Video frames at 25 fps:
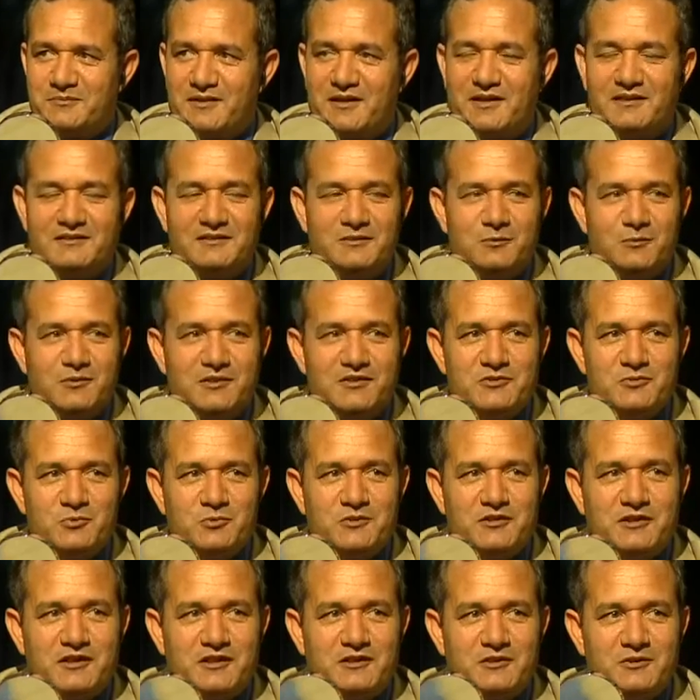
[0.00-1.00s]
Otherwise,
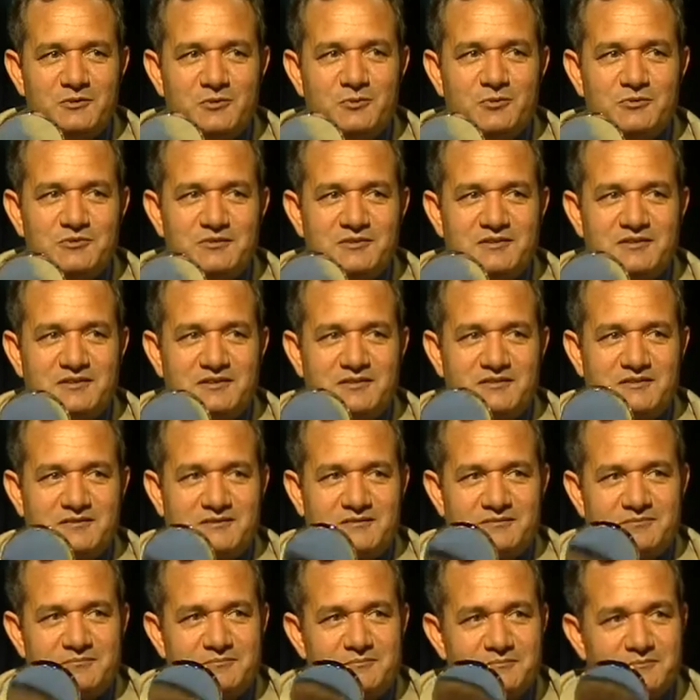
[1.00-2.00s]
we can use
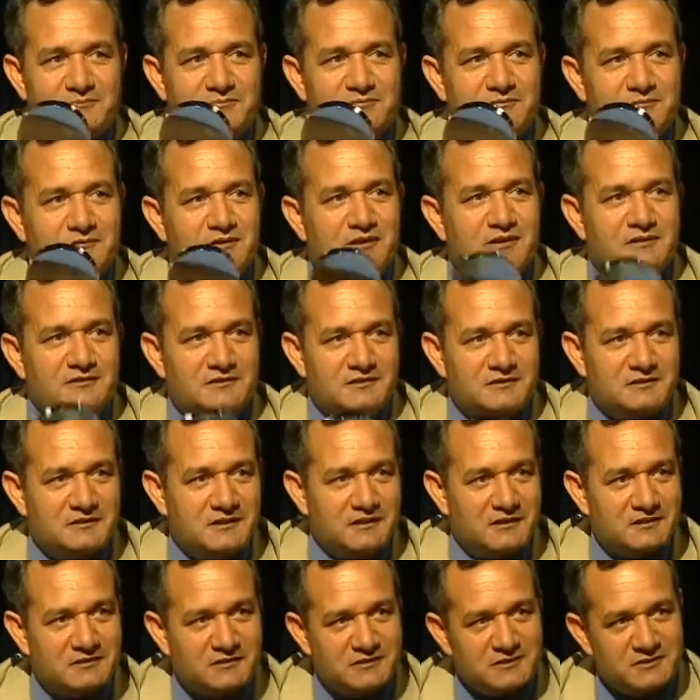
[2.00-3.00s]
the other
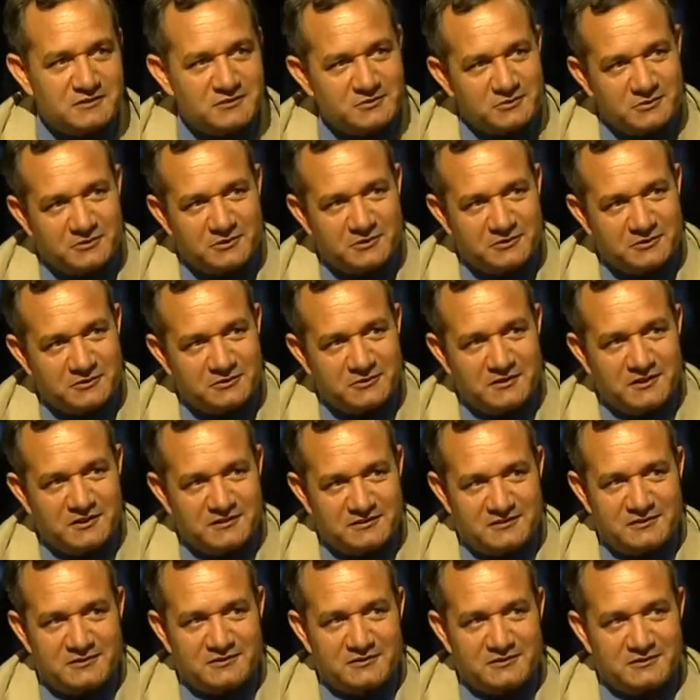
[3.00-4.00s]
cutters or
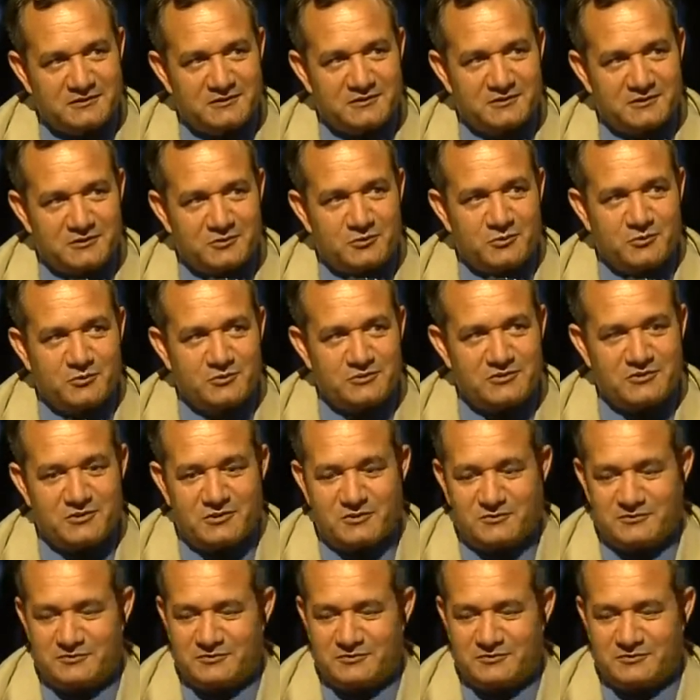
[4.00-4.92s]
other tools of.